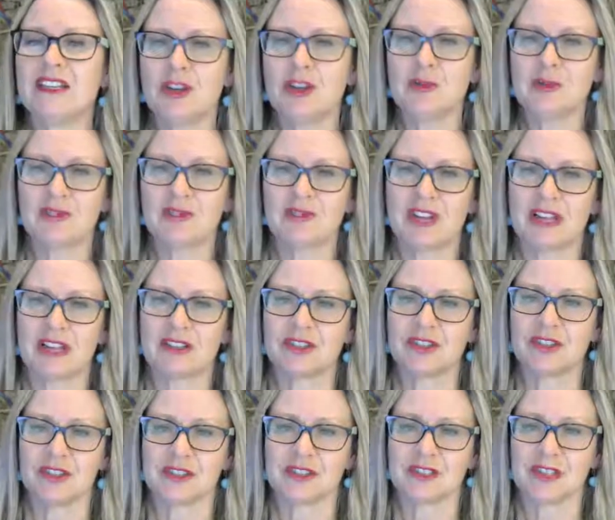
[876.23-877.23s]
terms of
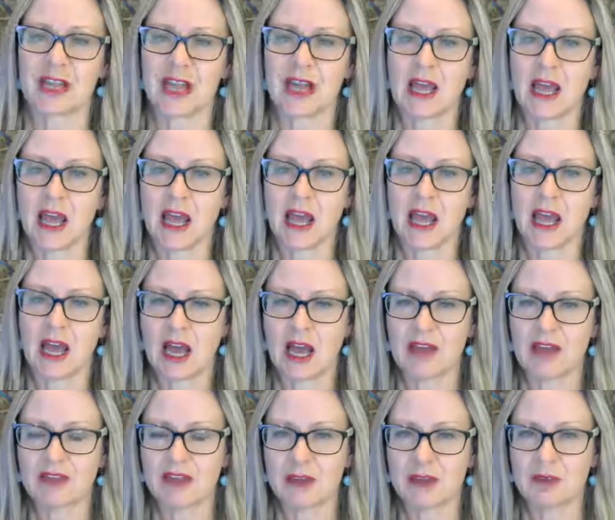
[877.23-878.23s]
negligence,
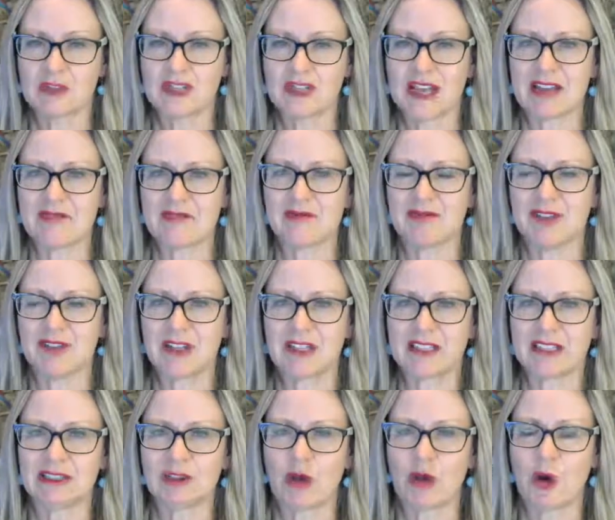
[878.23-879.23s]
there was a
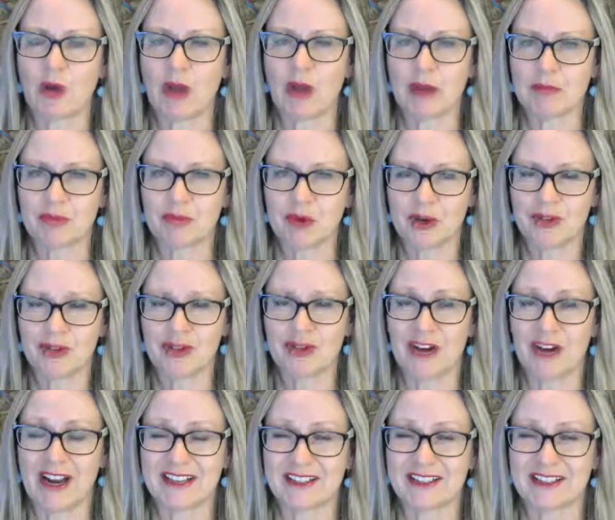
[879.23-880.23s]
fairly long and
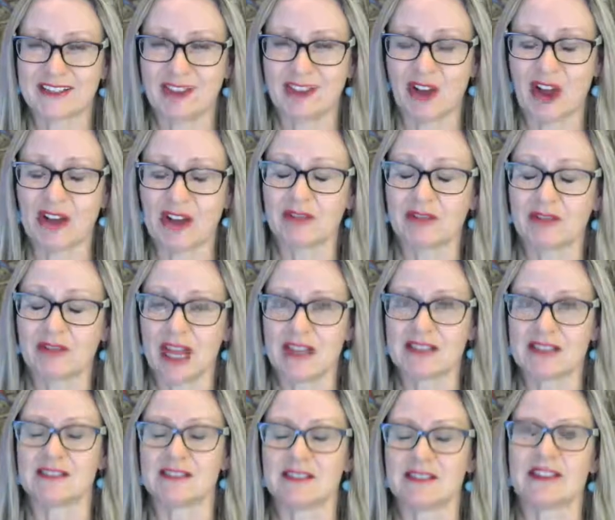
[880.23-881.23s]
protracted line of
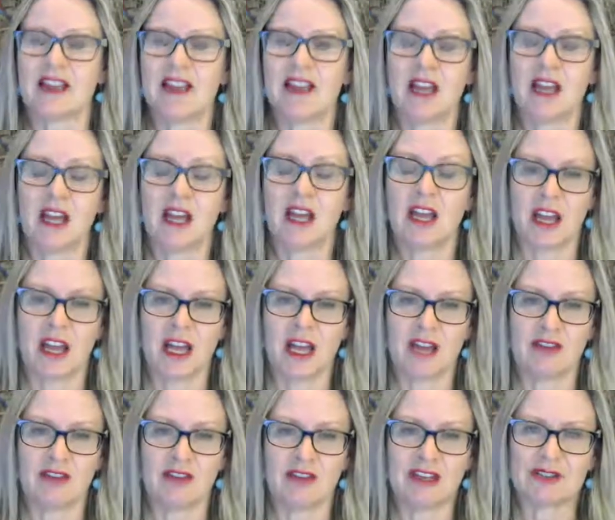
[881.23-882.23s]
cases
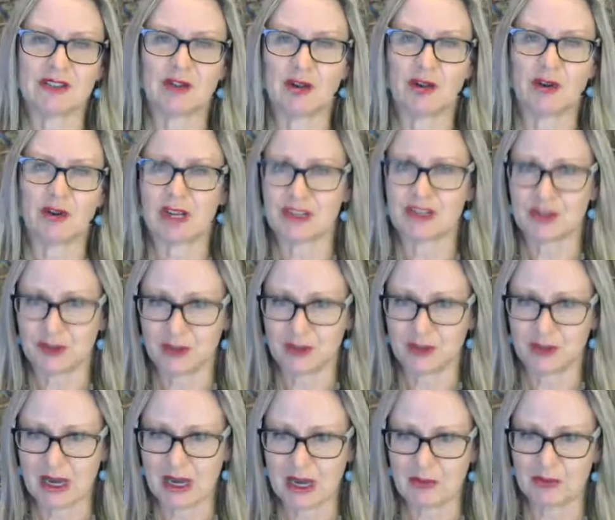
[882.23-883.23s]
that got us
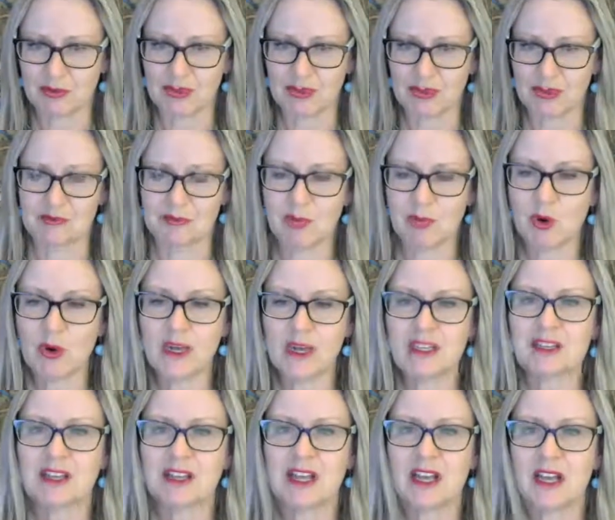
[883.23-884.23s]
to our present
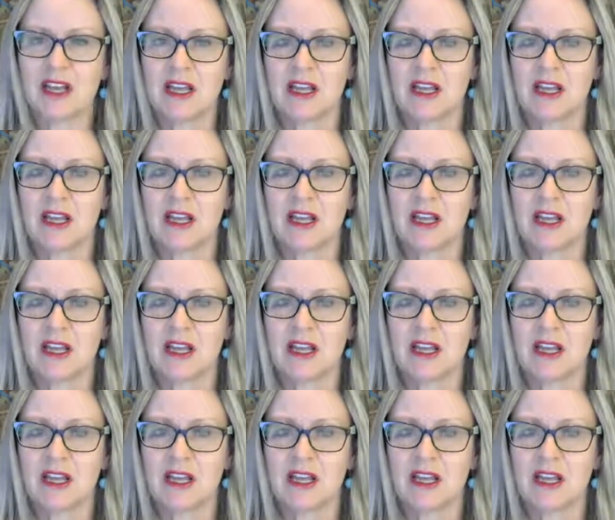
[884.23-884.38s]
point.